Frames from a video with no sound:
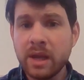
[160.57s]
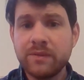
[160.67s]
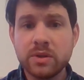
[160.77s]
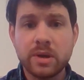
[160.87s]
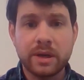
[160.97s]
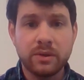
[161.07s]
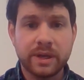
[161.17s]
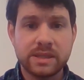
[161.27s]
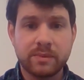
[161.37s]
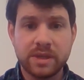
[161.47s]
if you're trying to
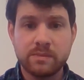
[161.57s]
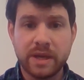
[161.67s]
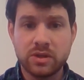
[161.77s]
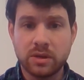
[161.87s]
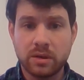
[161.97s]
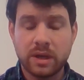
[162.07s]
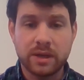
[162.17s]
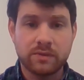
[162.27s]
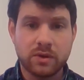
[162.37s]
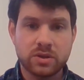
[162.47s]
look at some of these major
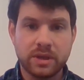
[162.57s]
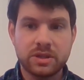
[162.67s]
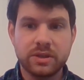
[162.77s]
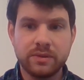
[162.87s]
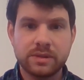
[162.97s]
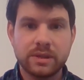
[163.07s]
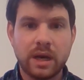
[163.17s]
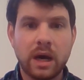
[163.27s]
controversial issues.